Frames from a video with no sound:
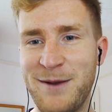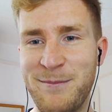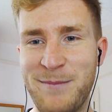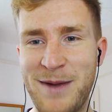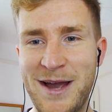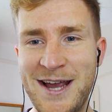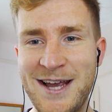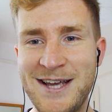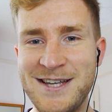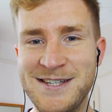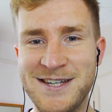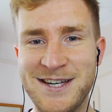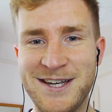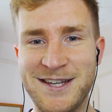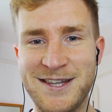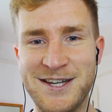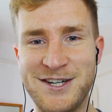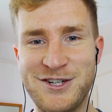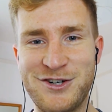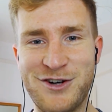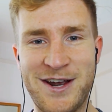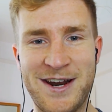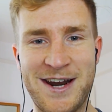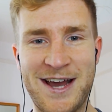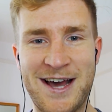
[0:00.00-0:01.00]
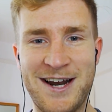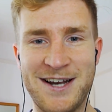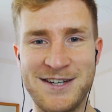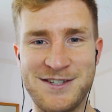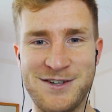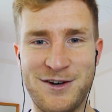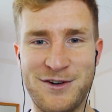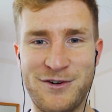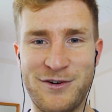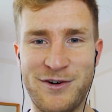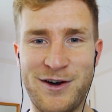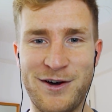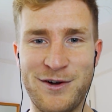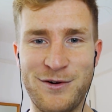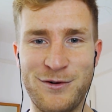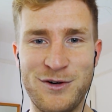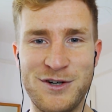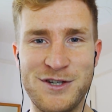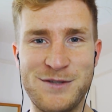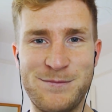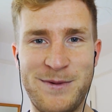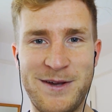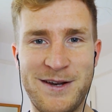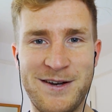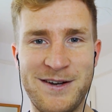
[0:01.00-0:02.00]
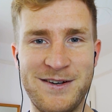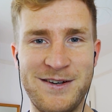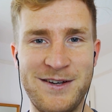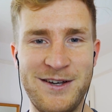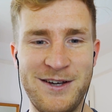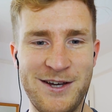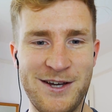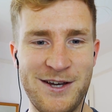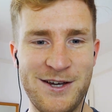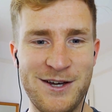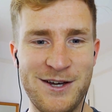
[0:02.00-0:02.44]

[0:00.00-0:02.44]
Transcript: amazing that Trent Alexander-Arnold has been